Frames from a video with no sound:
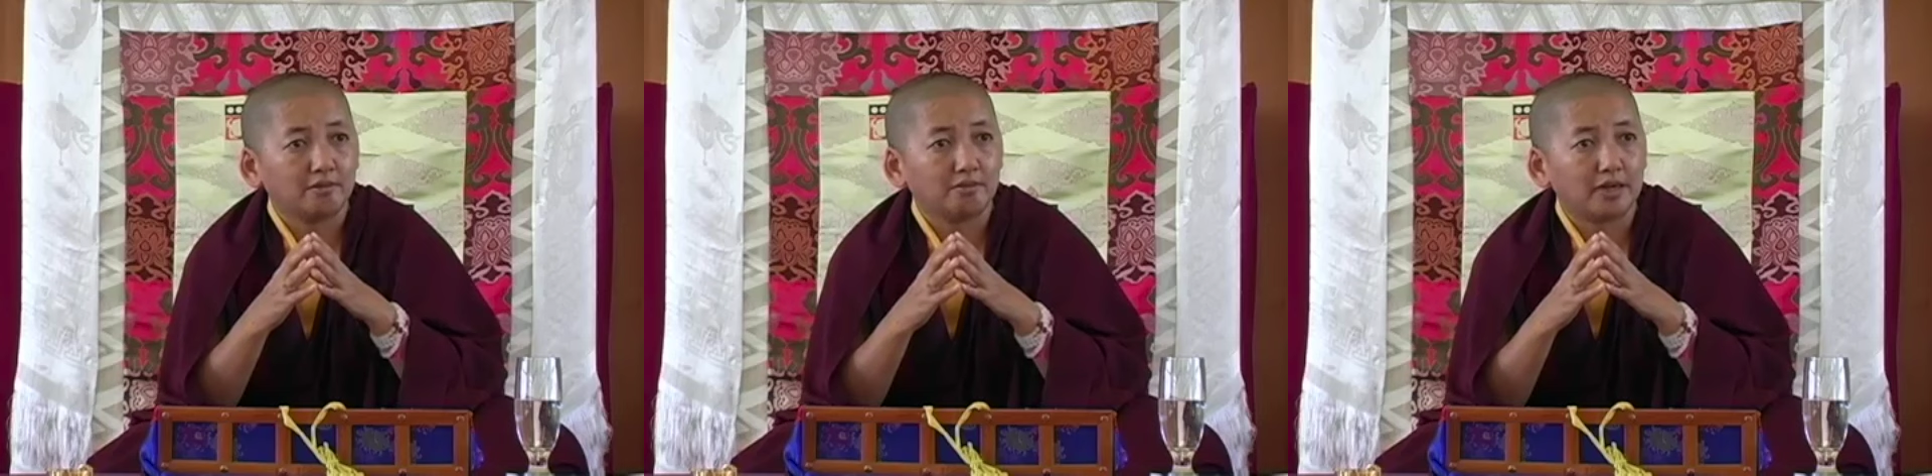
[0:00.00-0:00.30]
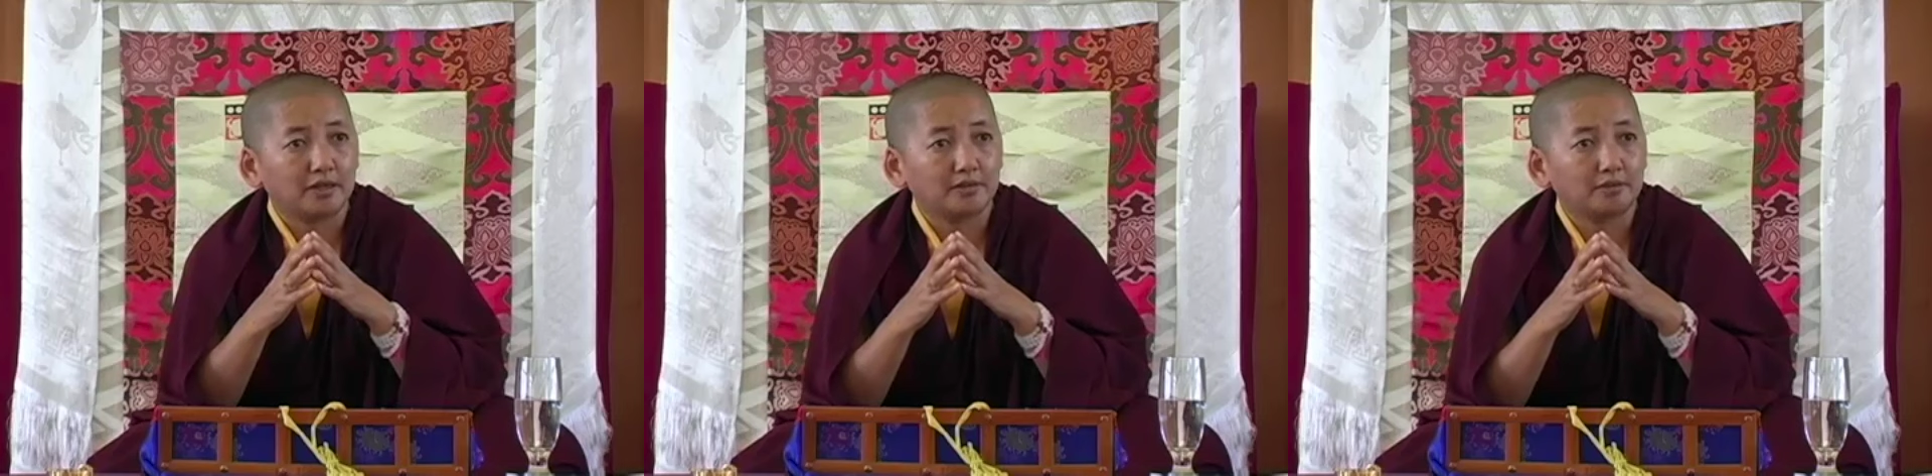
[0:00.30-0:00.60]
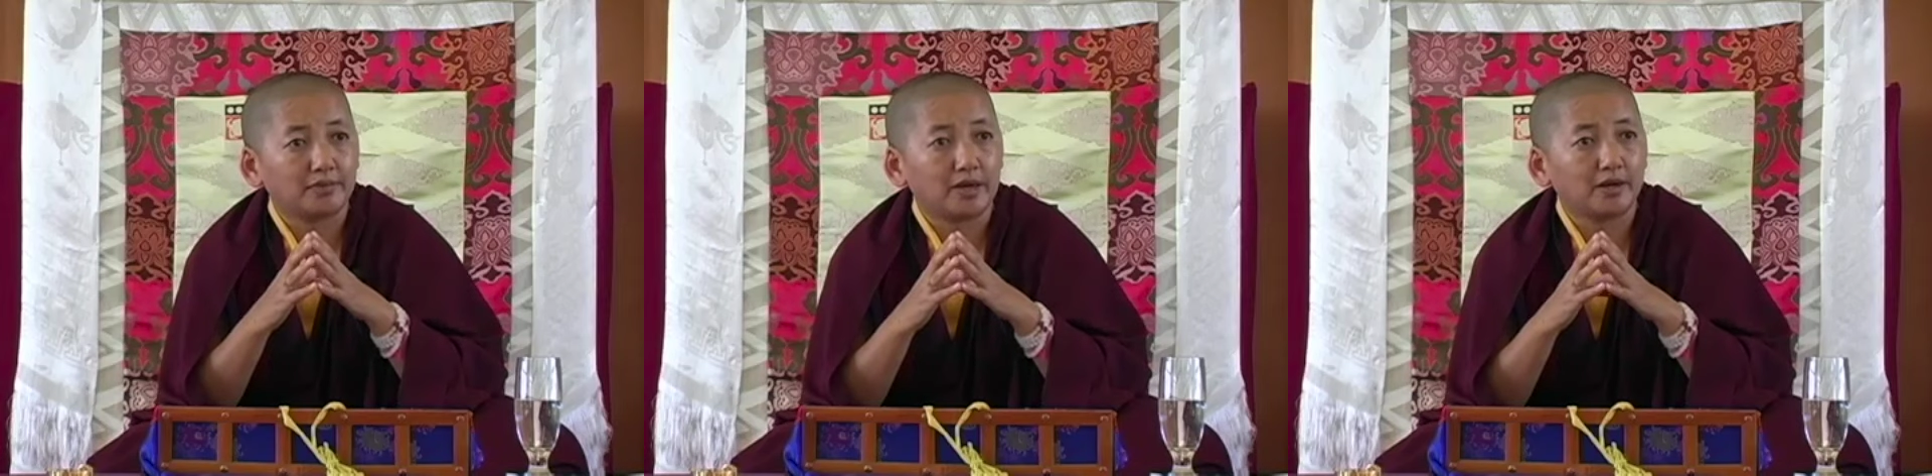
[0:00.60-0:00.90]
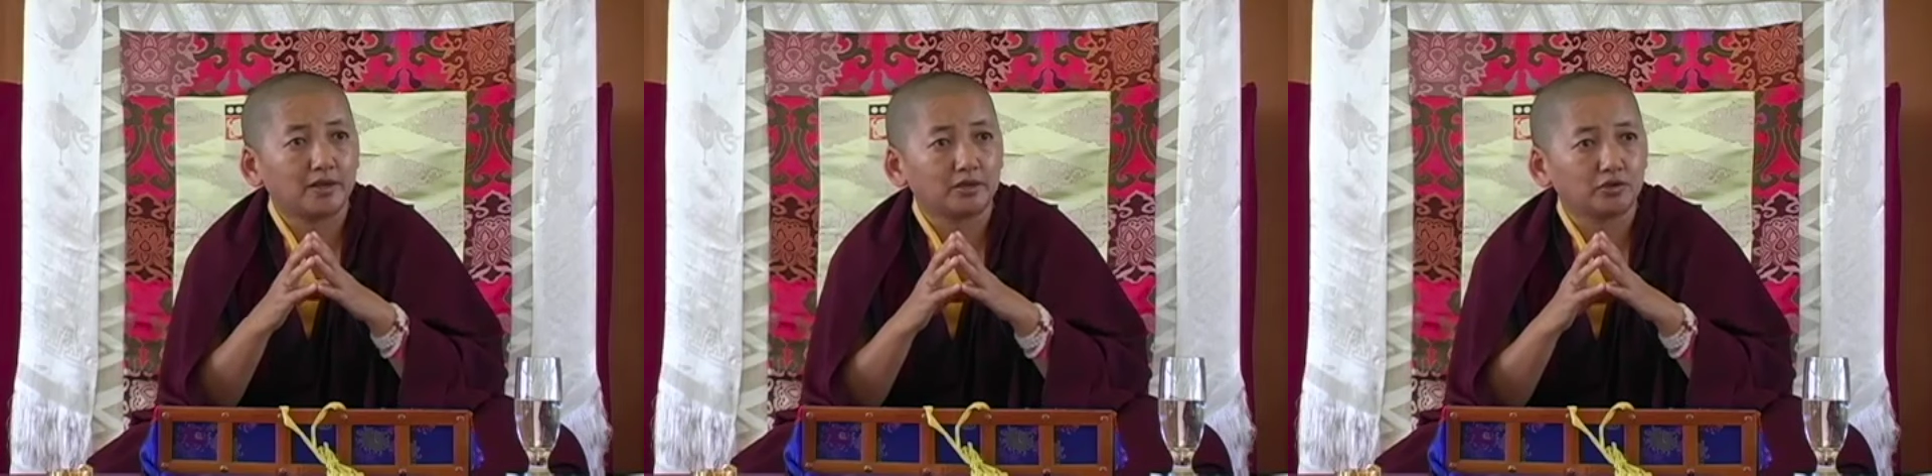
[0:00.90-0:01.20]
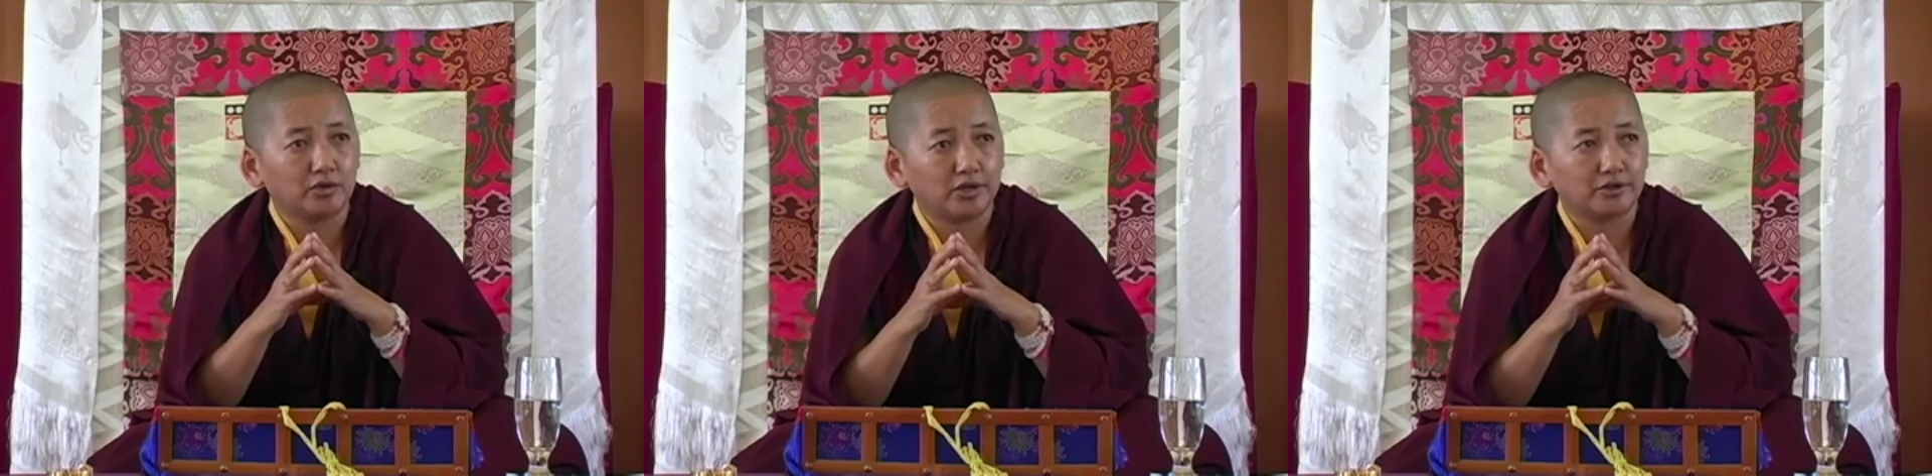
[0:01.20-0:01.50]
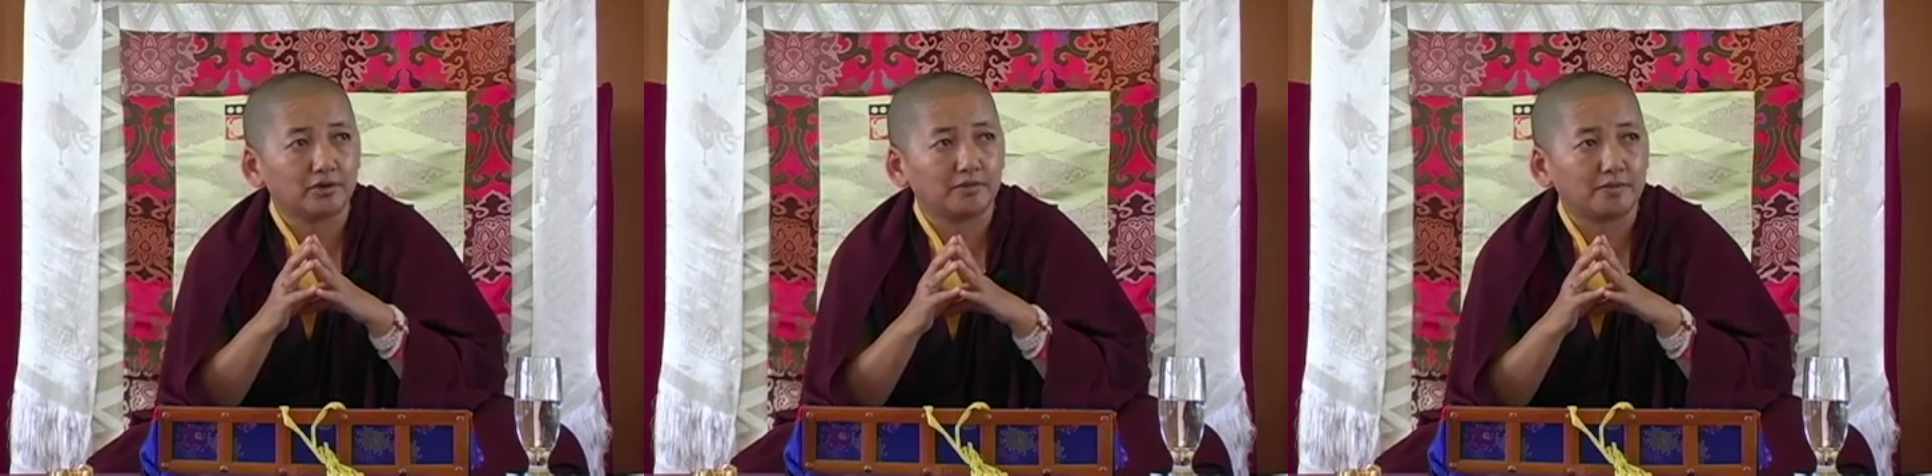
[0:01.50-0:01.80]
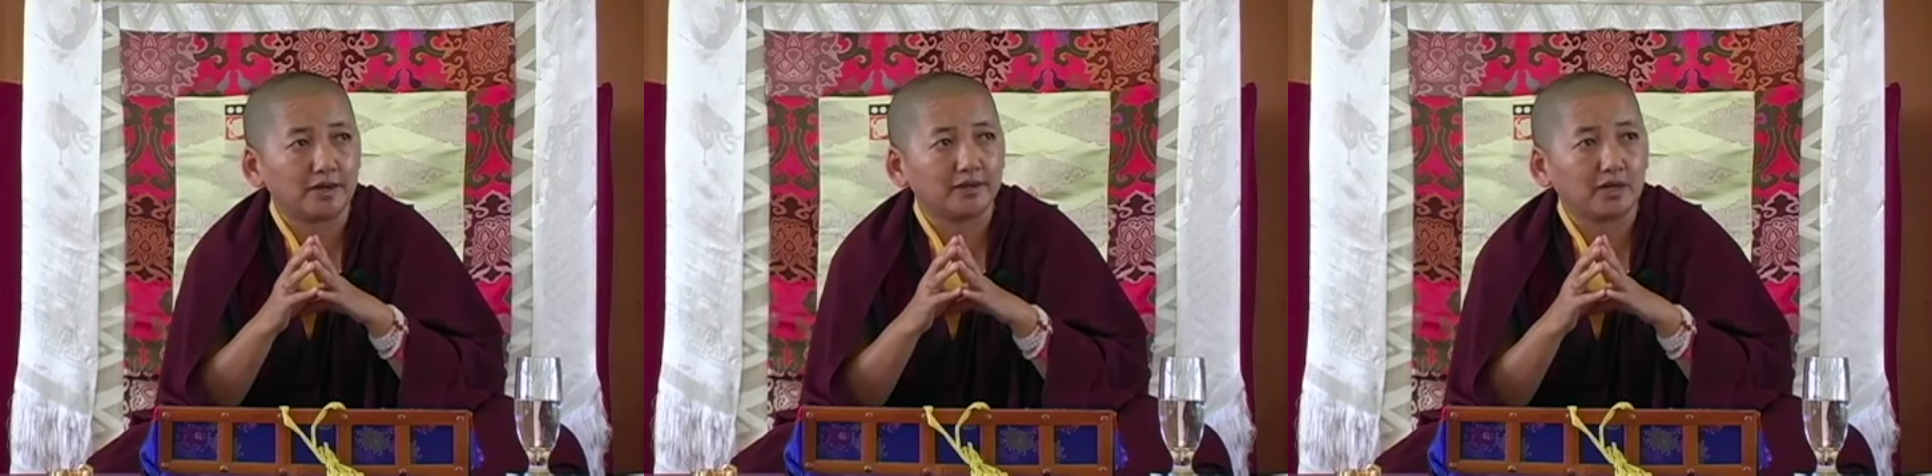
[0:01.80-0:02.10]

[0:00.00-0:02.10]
but prior to nature of mind,